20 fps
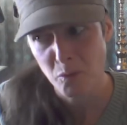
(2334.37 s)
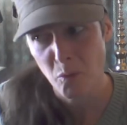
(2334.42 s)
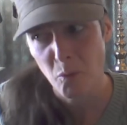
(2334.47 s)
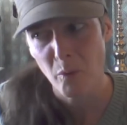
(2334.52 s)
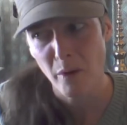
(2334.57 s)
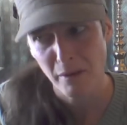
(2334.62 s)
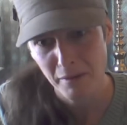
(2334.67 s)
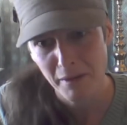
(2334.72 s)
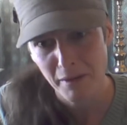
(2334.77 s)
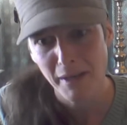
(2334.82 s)

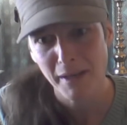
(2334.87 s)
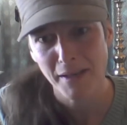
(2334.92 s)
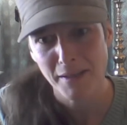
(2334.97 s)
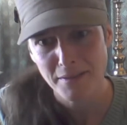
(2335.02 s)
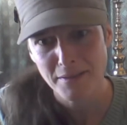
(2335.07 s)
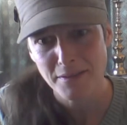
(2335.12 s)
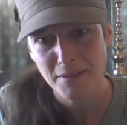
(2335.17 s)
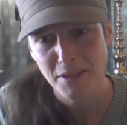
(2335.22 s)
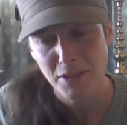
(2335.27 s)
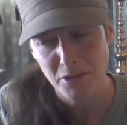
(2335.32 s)
willing
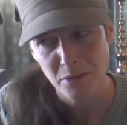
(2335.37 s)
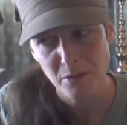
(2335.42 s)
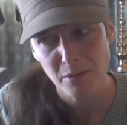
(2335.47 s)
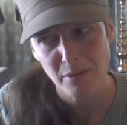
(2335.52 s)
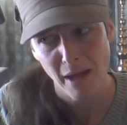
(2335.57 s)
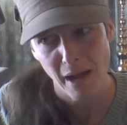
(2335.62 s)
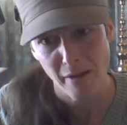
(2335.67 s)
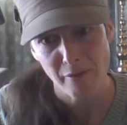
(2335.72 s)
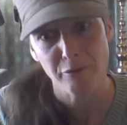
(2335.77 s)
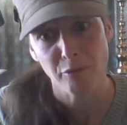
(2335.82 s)
yeah. to do
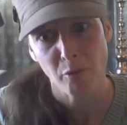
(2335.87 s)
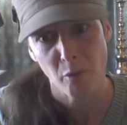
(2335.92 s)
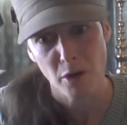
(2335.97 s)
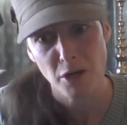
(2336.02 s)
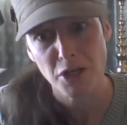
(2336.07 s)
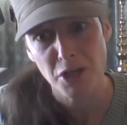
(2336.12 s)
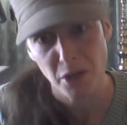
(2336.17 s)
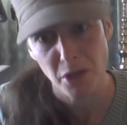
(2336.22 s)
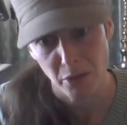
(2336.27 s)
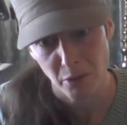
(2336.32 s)
that for
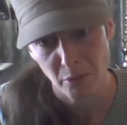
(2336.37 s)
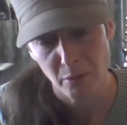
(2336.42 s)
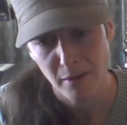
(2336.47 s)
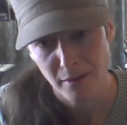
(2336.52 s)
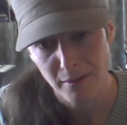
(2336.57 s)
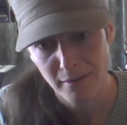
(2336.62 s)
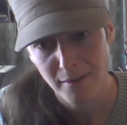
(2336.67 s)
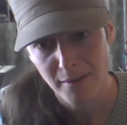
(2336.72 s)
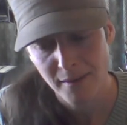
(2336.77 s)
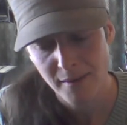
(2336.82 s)
you,
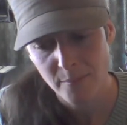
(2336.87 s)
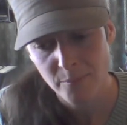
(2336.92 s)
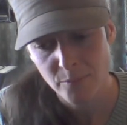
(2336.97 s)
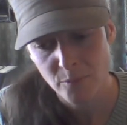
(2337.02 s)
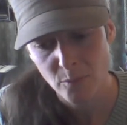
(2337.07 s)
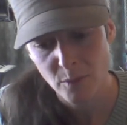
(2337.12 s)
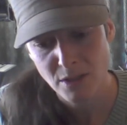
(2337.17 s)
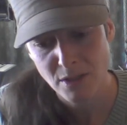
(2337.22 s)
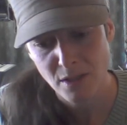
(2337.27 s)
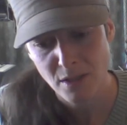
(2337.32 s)

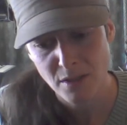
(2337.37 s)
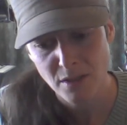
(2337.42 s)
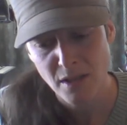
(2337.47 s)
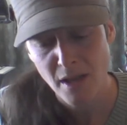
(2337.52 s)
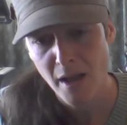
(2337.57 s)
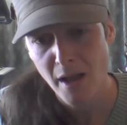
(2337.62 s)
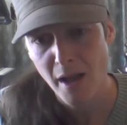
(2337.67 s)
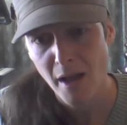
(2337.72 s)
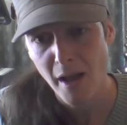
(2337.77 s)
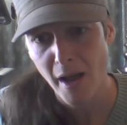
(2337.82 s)
which is
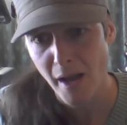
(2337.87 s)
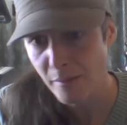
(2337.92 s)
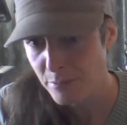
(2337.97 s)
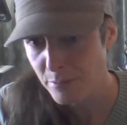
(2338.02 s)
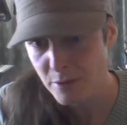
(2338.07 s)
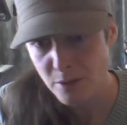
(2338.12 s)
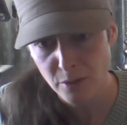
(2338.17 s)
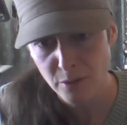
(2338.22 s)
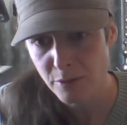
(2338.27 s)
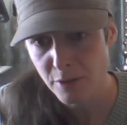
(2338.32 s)

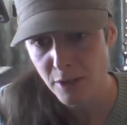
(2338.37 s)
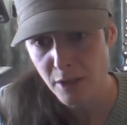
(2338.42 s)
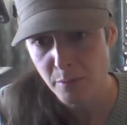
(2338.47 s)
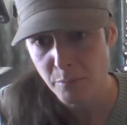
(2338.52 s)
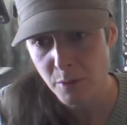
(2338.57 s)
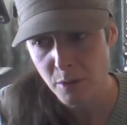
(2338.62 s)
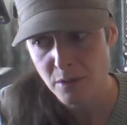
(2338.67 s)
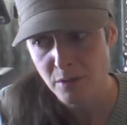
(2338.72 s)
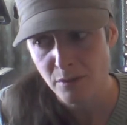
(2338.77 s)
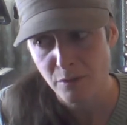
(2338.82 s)
absolutely
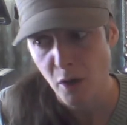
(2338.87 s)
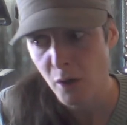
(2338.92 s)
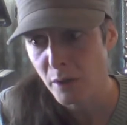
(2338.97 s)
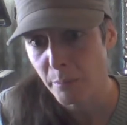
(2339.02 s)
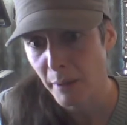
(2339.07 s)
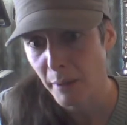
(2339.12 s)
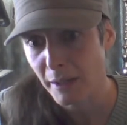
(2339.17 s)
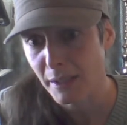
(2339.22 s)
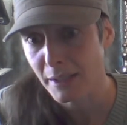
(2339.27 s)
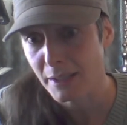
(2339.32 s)
abusive,
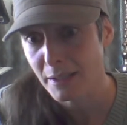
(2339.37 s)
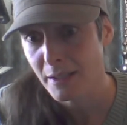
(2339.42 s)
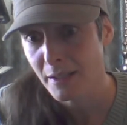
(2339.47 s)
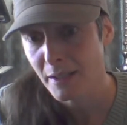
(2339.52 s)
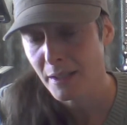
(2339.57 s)
codependent,